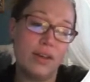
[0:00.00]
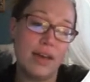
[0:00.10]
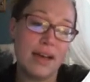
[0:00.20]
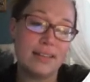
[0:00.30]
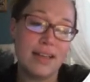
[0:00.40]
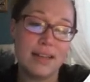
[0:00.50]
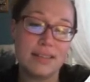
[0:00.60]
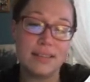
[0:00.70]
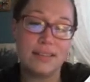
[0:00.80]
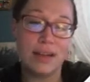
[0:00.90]

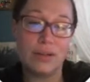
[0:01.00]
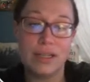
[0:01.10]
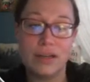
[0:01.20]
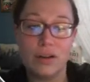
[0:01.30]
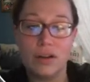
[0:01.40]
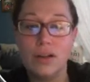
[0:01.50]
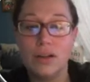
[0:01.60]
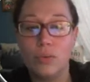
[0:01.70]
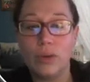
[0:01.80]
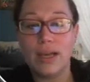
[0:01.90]
x-axis down here,
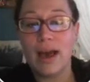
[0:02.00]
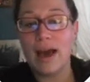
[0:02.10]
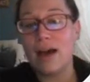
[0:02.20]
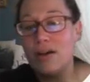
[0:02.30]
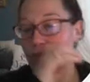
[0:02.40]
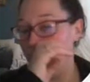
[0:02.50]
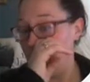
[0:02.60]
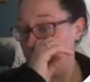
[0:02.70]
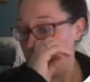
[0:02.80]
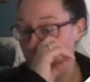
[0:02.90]
we have
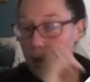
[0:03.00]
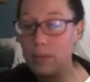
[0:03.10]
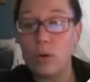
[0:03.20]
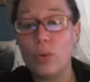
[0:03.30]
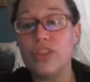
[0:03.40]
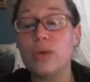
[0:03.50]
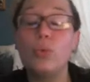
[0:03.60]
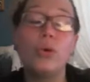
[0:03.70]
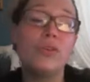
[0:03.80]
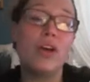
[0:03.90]
what they
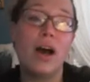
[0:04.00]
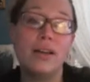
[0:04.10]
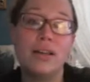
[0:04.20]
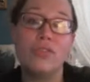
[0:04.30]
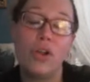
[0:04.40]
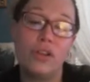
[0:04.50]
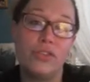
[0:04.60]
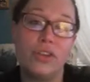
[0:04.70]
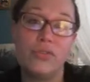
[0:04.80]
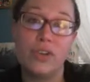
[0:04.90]
would have gotten if all of
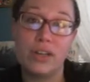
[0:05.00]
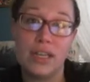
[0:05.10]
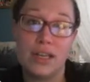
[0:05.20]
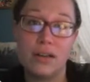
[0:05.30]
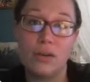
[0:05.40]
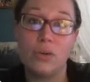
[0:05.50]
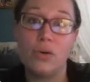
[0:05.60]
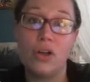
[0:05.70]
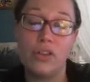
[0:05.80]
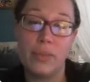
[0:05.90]
the funding,
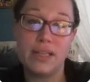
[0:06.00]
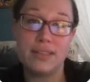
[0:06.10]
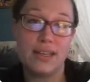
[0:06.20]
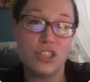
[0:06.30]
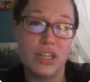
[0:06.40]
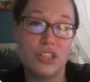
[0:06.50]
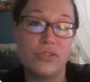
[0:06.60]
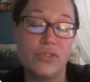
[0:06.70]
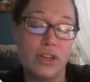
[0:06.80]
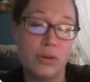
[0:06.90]
all the basic
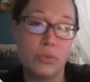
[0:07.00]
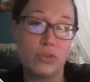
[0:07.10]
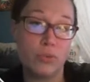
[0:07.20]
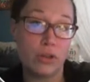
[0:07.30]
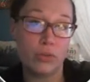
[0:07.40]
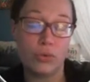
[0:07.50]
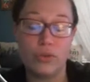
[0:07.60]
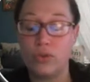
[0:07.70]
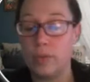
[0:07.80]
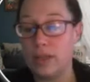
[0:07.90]
education funding was run through the
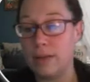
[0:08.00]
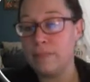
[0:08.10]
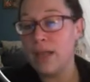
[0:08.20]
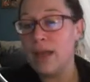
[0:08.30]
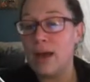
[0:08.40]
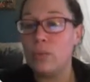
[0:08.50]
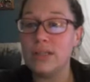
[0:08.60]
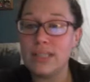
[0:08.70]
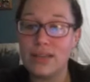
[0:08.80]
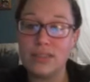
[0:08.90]
formula. And
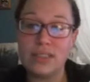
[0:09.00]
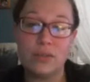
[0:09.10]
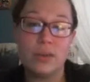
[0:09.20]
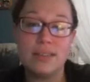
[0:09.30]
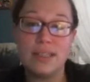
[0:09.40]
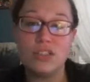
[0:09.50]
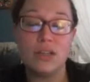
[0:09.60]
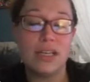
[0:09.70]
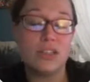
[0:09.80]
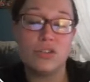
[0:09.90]
what David did was he
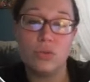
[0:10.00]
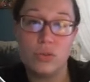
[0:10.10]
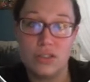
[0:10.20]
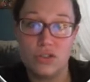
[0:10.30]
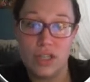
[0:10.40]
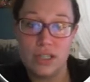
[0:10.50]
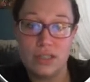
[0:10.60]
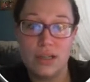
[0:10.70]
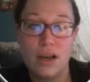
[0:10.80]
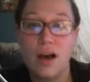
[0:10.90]
took each school
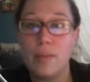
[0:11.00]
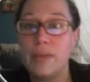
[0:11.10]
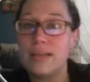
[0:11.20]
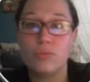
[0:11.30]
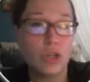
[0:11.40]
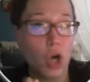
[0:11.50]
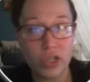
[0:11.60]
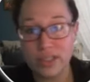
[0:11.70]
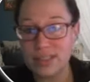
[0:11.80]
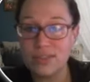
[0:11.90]
district,
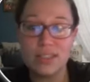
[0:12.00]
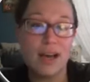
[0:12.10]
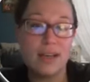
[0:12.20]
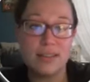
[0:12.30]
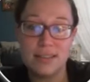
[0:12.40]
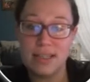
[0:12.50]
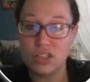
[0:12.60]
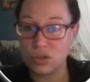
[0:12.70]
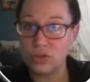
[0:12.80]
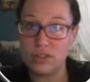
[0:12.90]
regardless of size, each
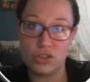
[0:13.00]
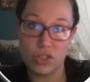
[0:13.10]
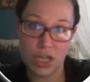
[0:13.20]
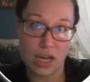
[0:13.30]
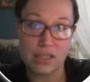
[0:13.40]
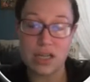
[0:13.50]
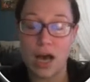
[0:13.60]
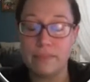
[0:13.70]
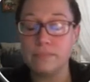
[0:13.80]
school district got a dot.